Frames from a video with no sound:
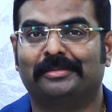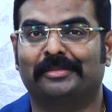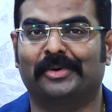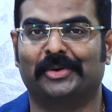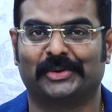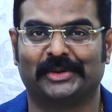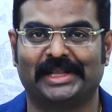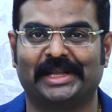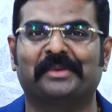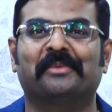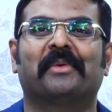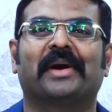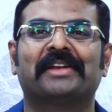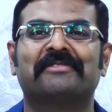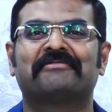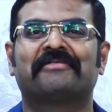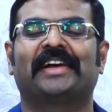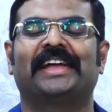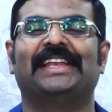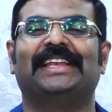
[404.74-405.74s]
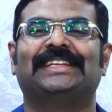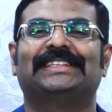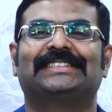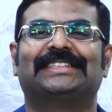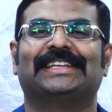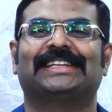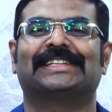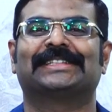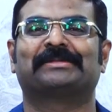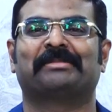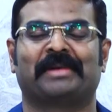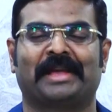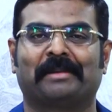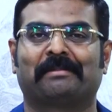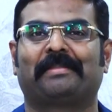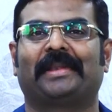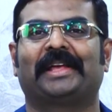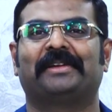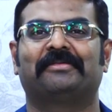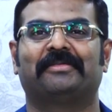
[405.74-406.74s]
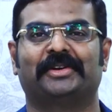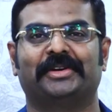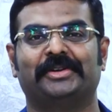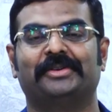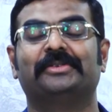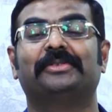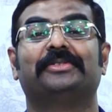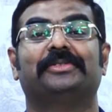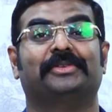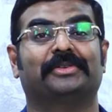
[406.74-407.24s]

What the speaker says: more than one filing status may apply for you,